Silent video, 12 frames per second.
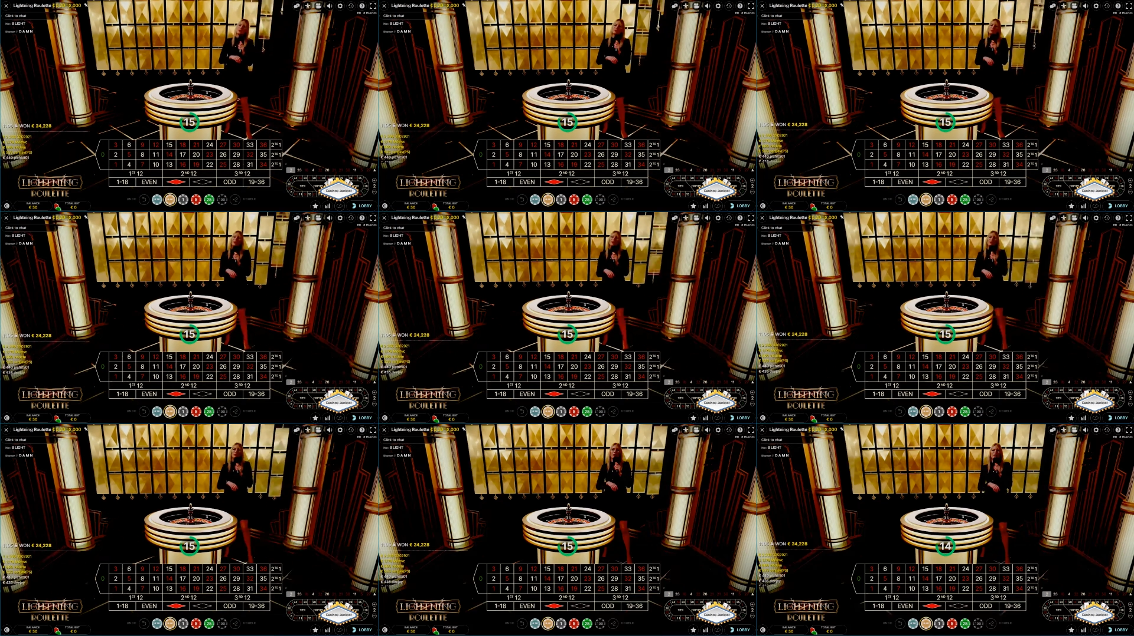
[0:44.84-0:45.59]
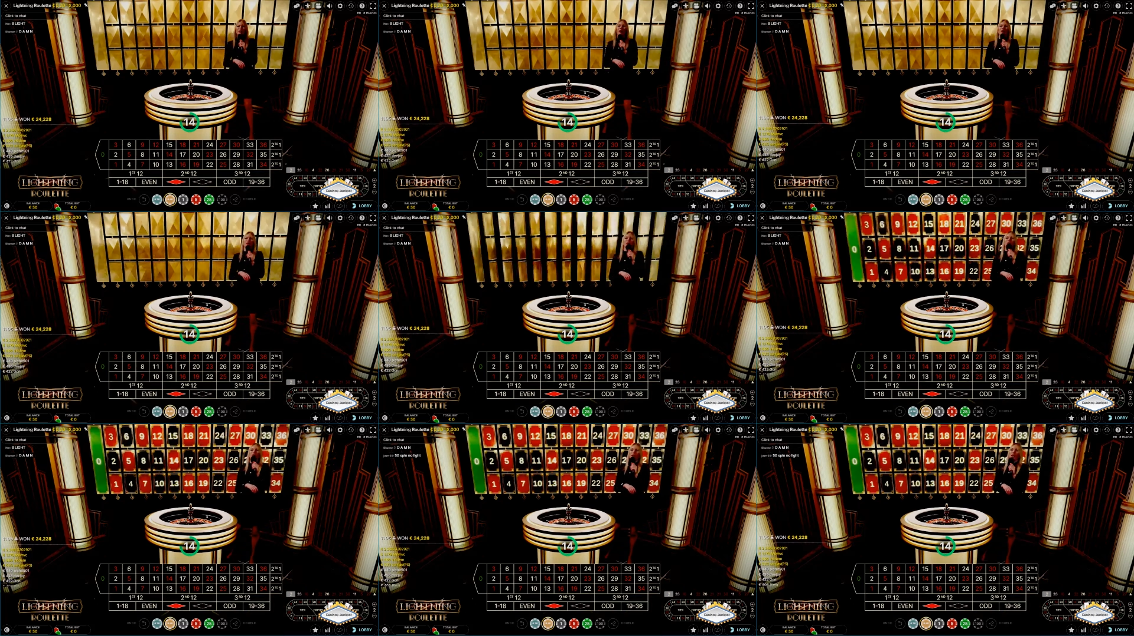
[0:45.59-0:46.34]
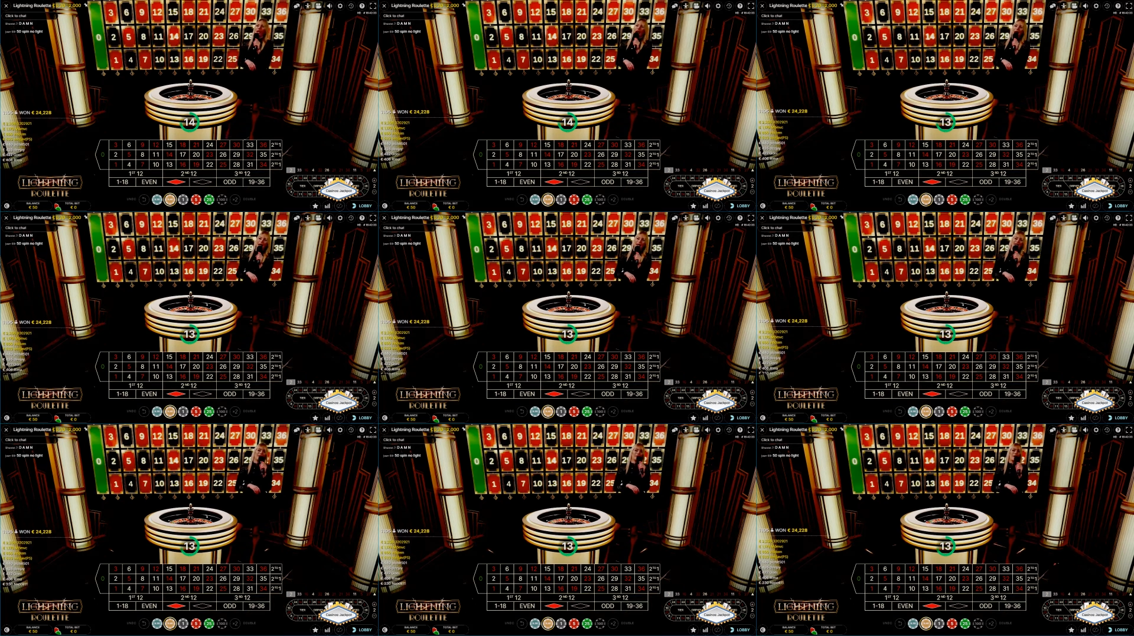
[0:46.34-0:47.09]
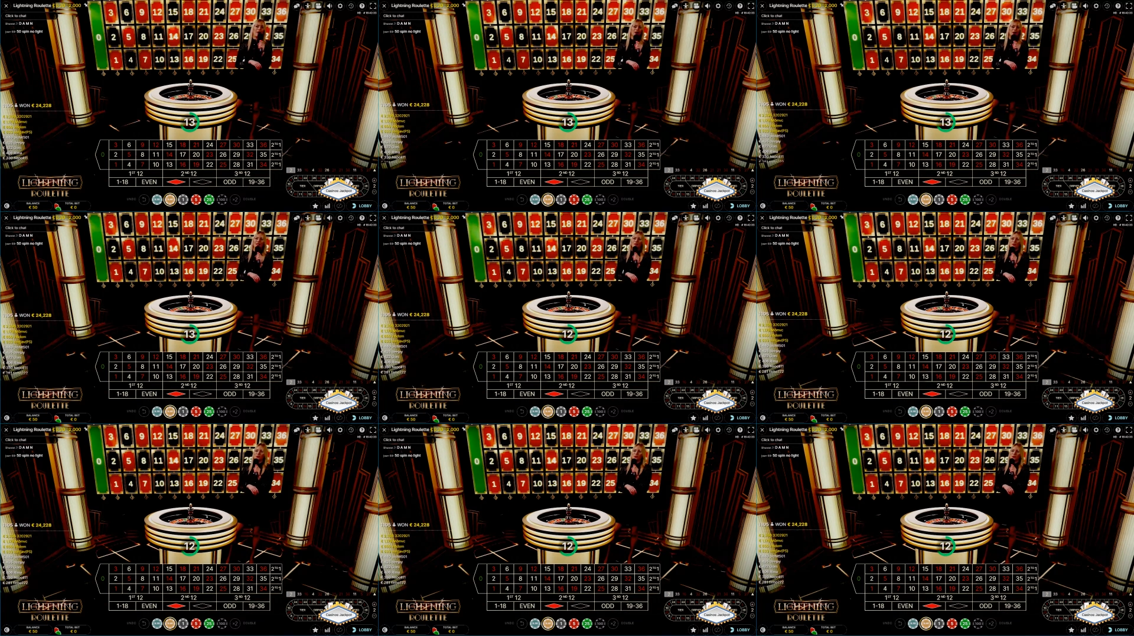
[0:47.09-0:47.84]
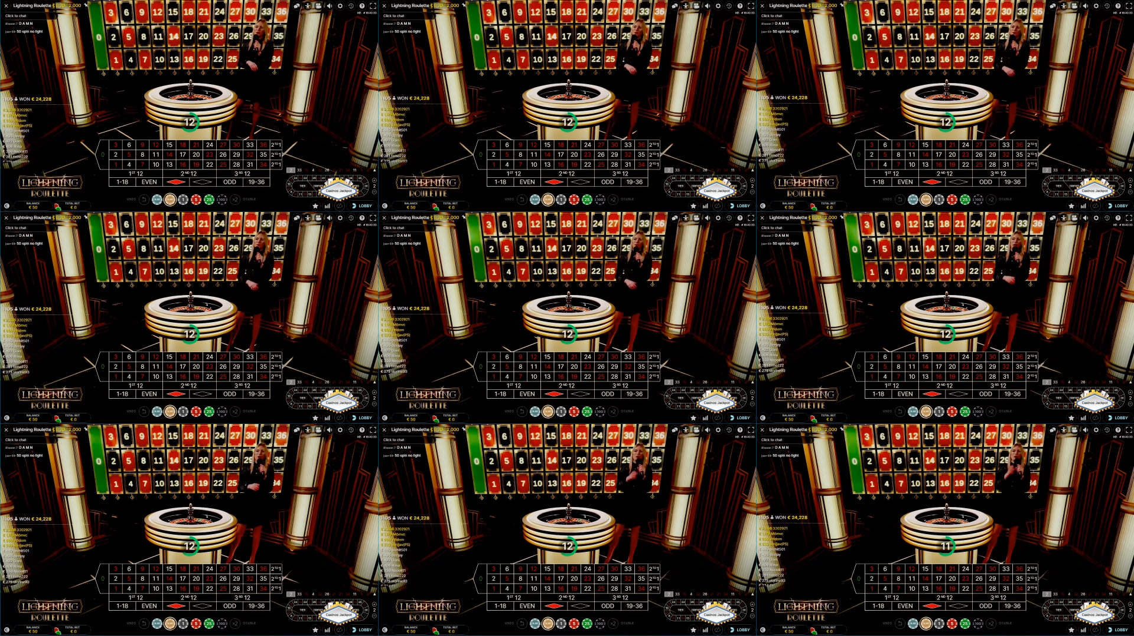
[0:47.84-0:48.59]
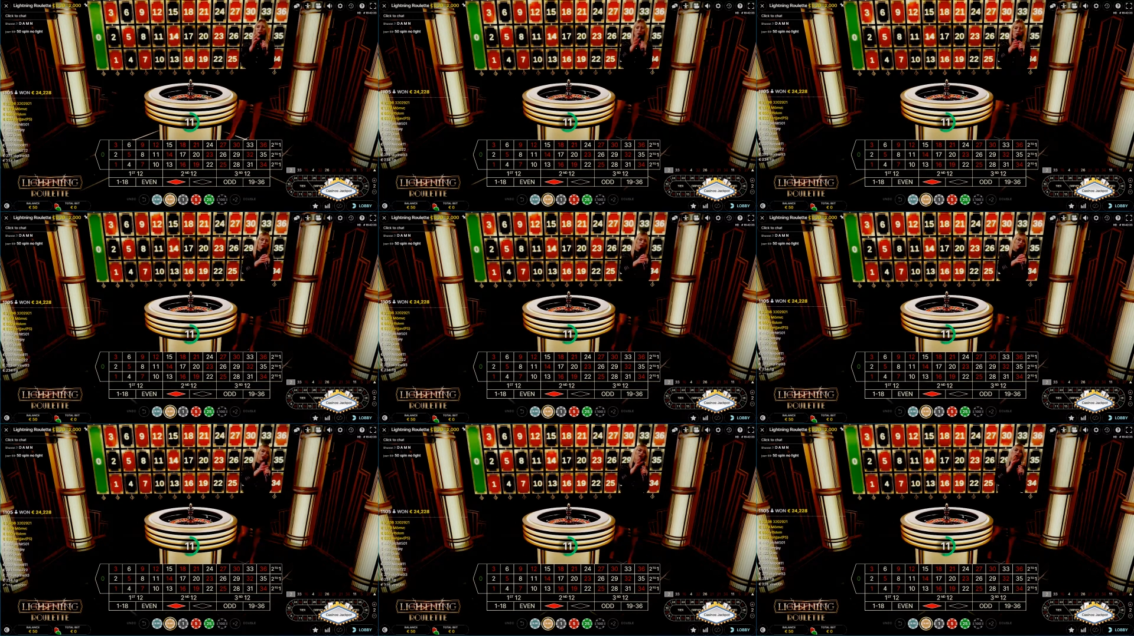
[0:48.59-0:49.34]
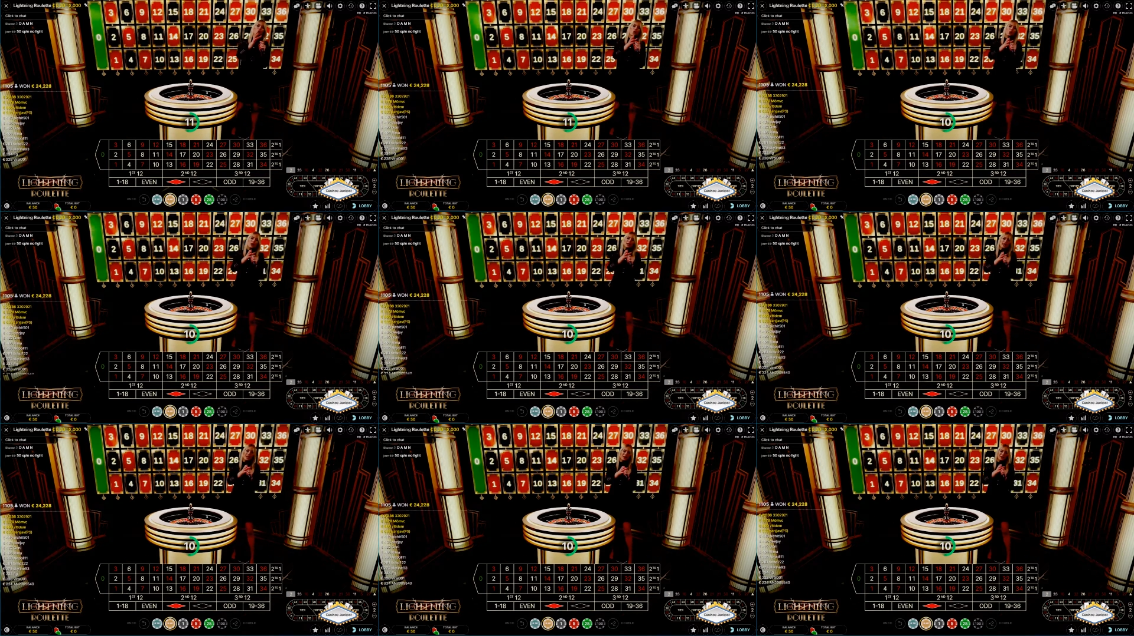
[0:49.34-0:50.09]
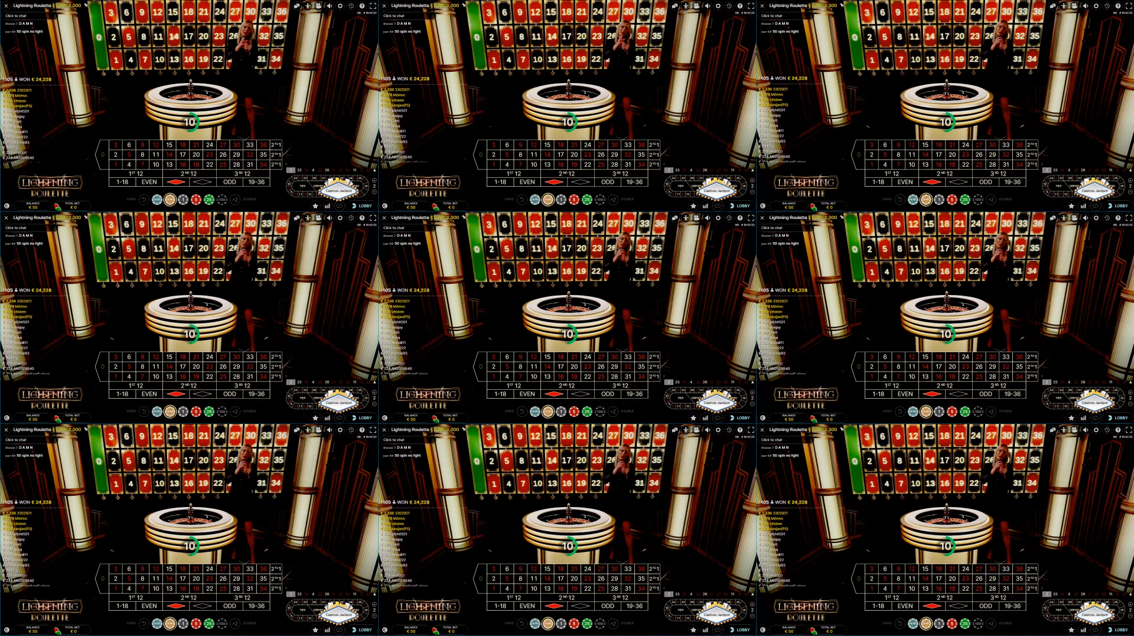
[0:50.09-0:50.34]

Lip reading: [unreadable: no face in view]